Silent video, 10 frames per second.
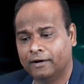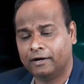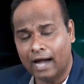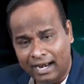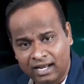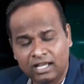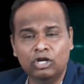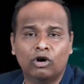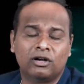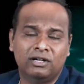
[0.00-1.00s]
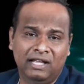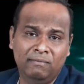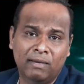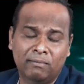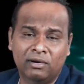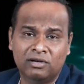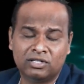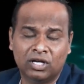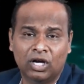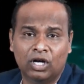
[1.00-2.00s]
guiding your team
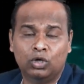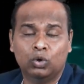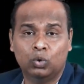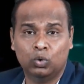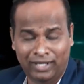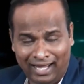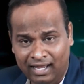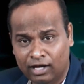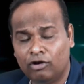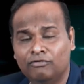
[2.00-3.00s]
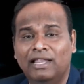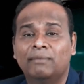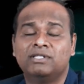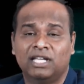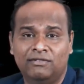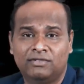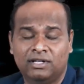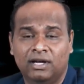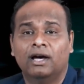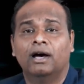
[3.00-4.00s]
members to take care of themselves,
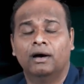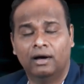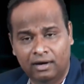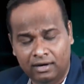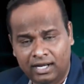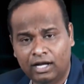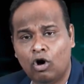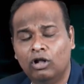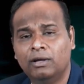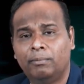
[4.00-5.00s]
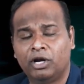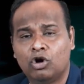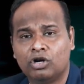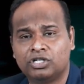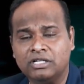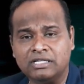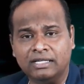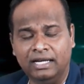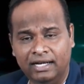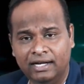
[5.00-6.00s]
take all the precautions
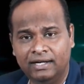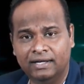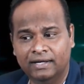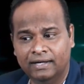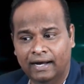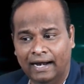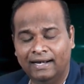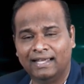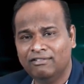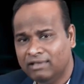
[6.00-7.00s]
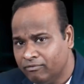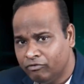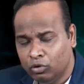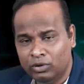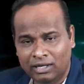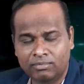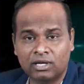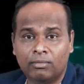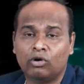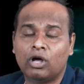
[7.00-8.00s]
needed, and give them few tips
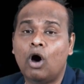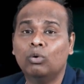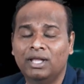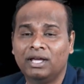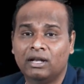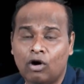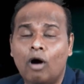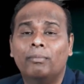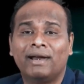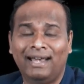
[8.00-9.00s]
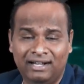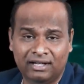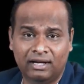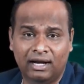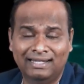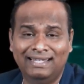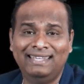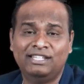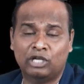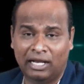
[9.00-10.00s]
about how they can operate at
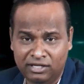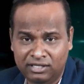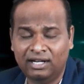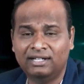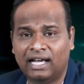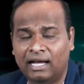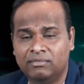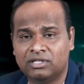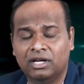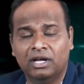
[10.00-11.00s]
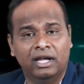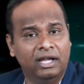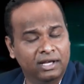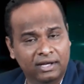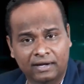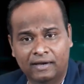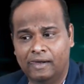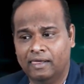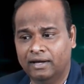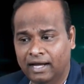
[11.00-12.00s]
these challenging times in
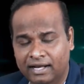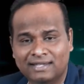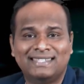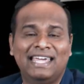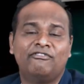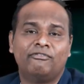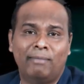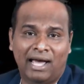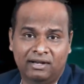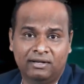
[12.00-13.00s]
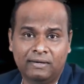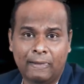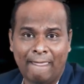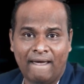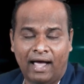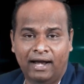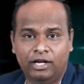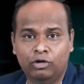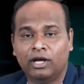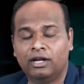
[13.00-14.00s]
a safe manner. And
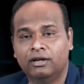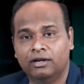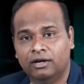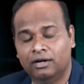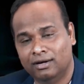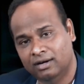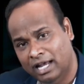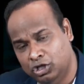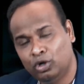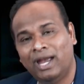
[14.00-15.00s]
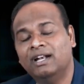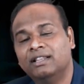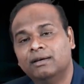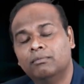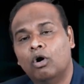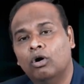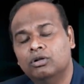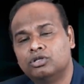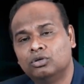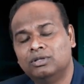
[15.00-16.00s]
you can educate them
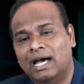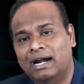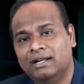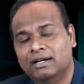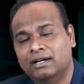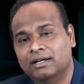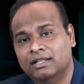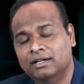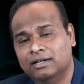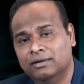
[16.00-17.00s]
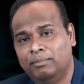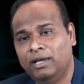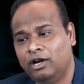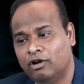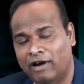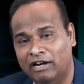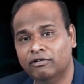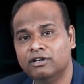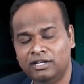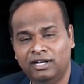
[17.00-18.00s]
also that the period of
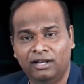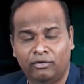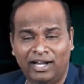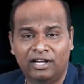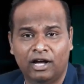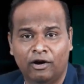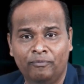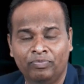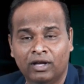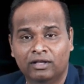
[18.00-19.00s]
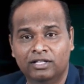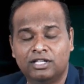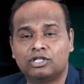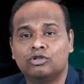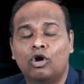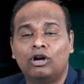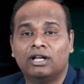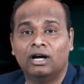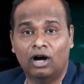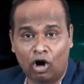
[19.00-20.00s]
adversity right now, this is not
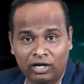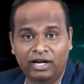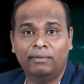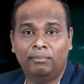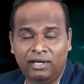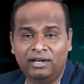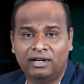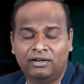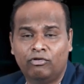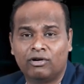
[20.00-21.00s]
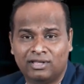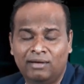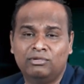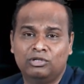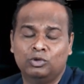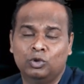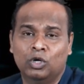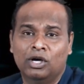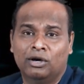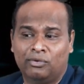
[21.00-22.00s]
a holiday period for them to
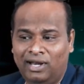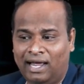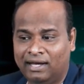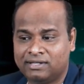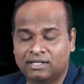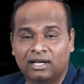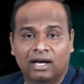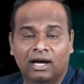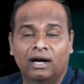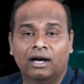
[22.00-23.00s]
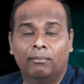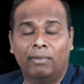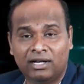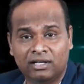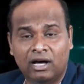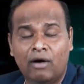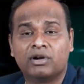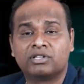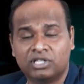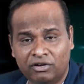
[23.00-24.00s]
relax, but our
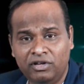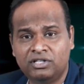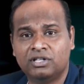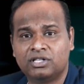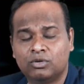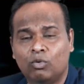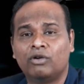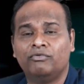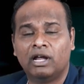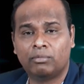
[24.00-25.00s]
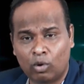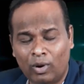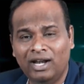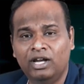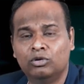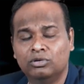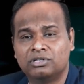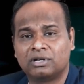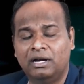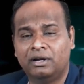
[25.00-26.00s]
services, what we are providing to this
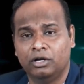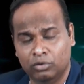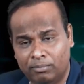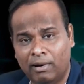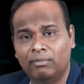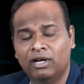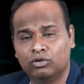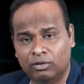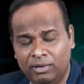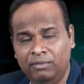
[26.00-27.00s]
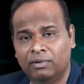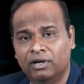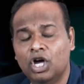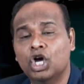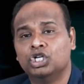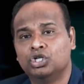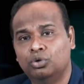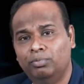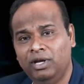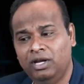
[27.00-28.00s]
country, to the public, to the people,
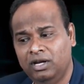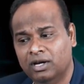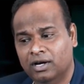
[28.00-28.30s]
should be